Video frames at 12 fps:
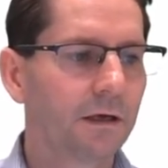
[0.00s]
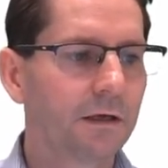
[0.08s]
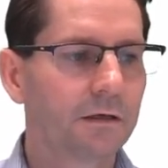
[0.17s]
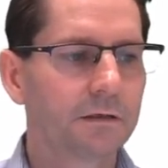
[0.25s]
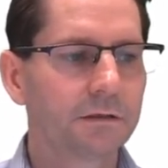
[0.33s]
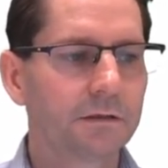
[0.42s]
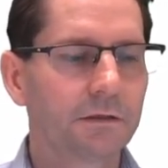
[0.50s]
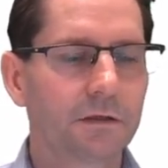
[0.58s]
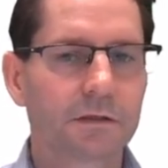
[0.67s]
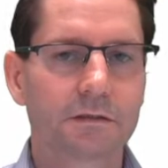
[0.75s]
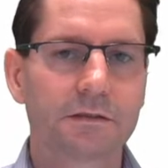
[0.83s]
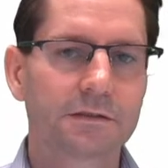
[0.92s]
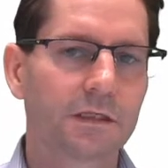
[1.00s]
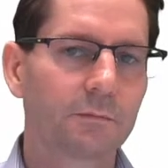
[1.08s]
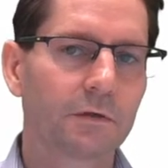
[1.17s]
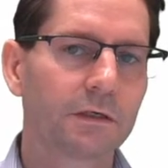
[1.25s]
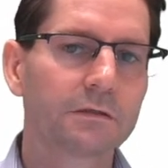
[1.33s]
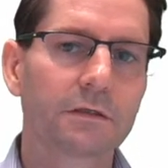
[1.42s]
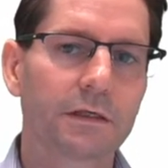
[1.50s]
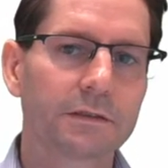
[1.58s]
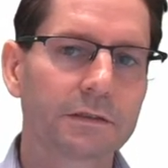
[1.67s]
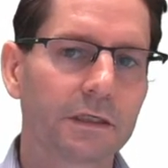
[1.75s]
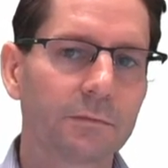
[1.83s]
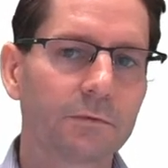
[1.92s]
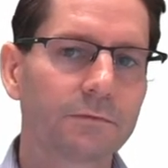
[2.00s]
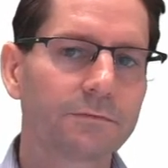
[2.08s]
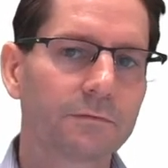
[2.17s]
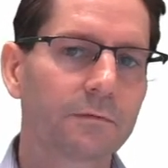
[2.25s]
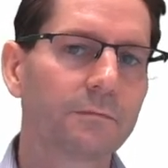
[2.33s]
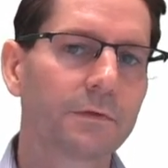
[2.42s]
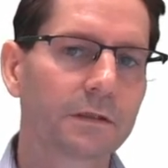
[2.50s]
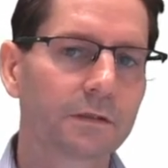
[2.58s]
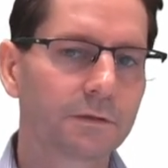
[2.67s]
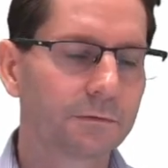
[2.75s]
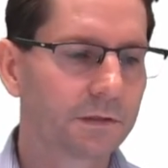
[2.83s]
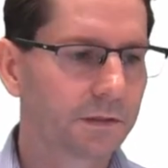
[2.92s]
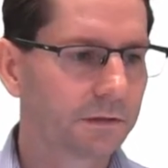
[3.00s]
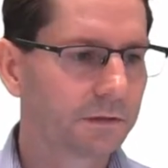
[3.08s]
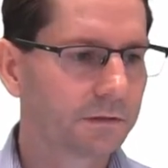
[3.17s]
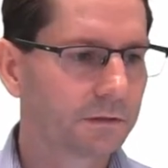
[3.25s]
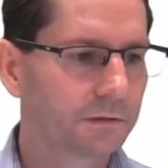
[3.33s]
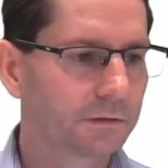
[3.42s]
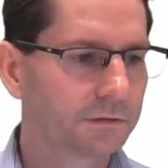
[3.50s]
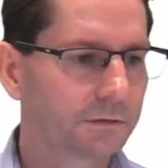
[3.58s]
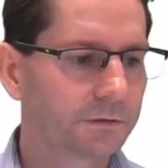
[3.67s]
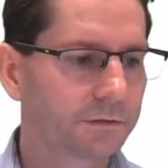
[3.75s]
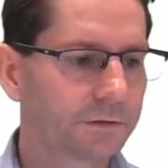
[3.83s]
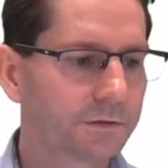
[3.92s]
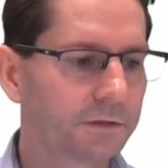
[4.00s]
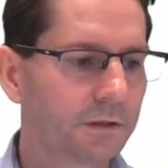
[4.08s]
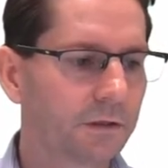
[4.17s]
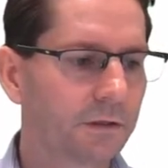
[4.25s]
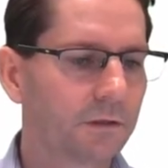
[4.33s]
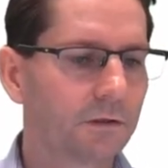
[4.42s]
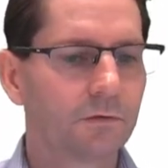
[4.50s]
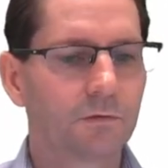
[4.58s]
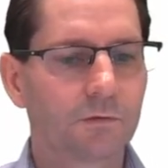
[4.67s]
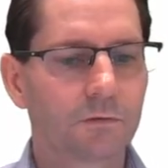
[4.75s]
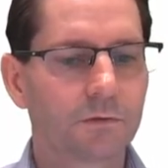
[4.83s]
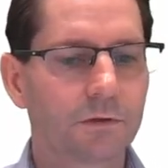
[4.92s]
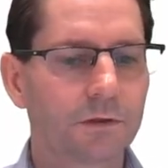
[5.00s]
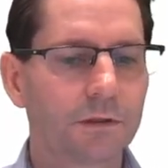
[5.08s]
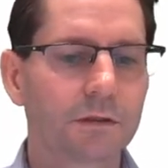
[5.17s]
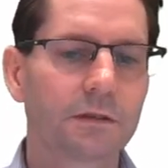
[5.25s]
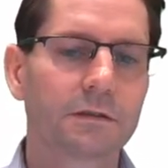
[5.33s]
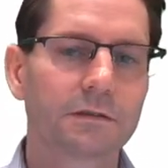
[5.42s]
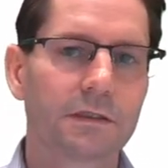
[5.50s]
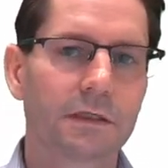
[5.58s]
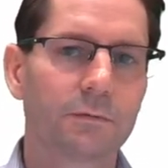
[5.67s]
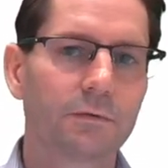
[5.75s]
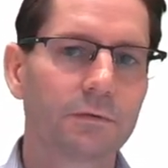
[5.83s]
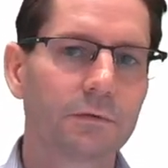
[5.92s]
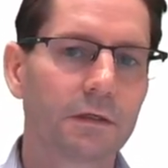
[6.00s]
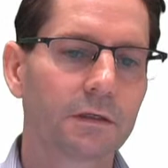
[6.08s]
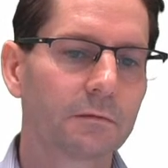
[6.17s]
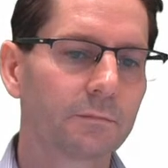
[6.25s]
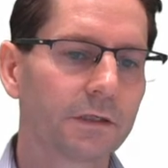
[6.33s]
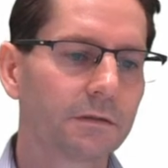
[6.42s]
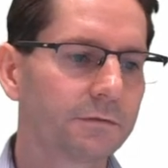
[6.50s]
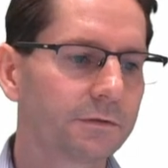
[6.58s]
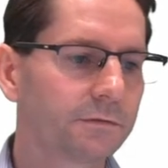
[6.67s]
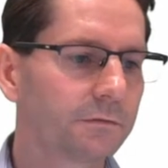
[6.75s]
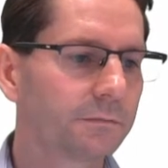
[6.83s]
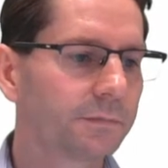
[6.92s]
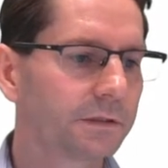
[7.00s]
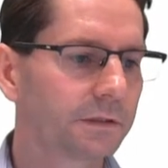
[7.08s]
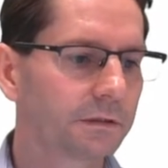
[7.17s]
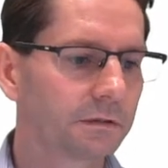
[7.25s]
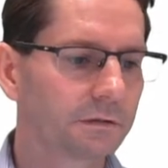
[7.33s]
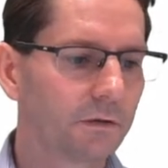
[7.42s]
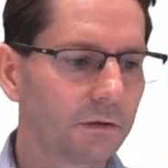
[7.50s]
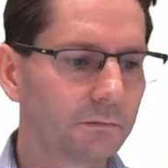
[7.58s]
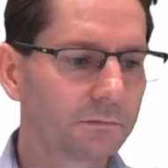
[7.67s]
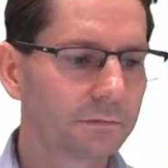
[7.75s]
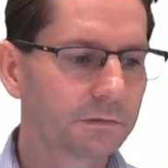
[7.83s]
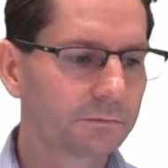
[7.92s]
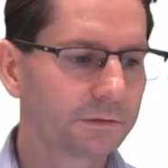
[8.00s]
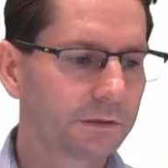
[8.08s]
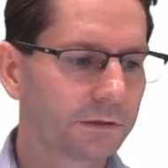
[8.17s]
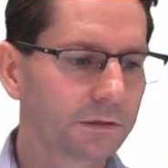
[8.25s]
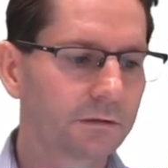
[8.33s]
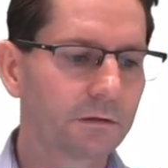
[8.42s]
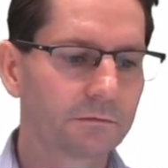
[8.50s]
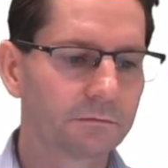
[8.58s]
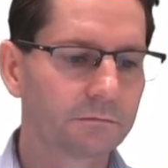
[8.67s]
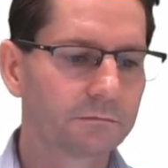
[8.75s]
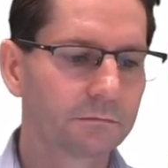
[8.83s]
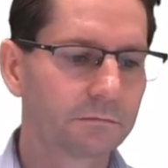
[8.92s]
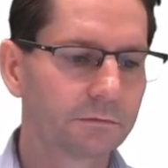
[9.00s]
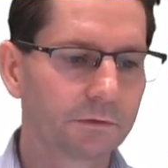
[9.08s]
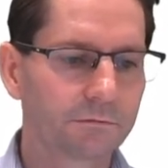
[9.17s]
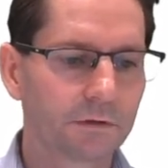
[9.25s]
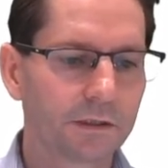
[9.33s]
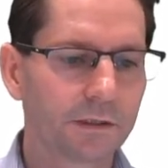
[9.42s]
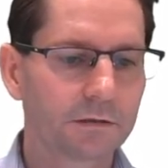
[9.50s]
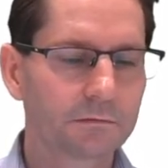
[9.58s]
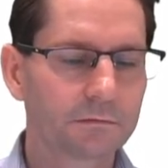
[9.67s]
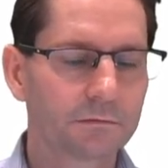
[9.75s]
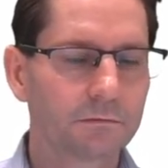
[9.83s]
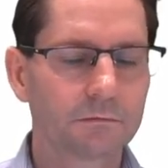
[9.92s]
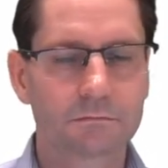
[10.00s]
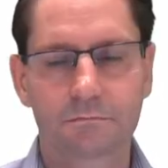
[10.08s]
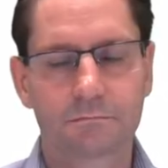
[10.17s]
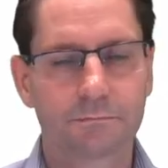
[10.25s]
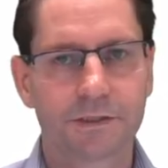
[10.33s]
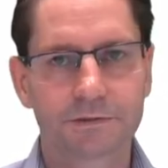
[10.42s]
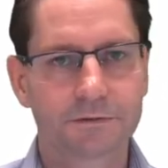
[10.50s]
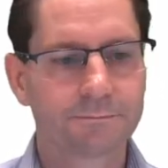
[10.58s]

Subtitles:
you can either disable an entire table from the Q&A search, or you can disable individual particular columns, which they're kind of doing right now, or measure.